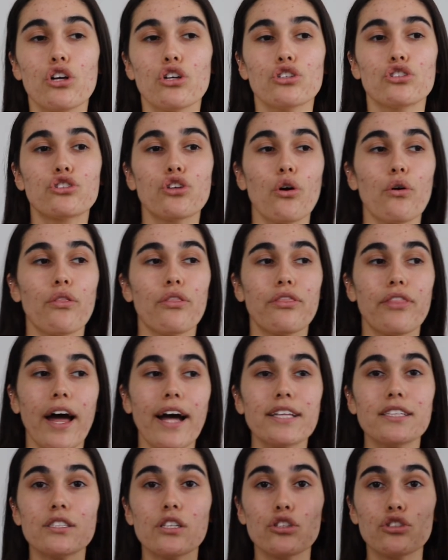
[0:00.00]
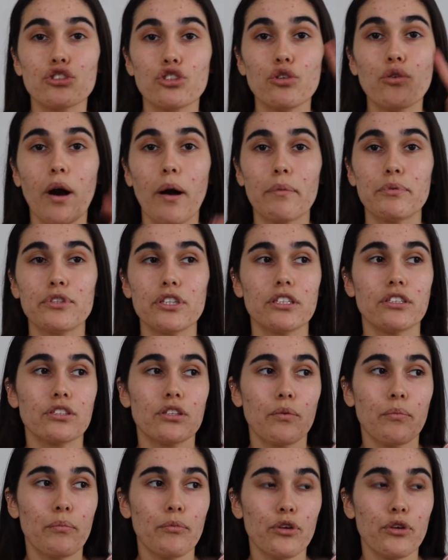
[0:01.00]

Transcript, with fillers: So that's two options.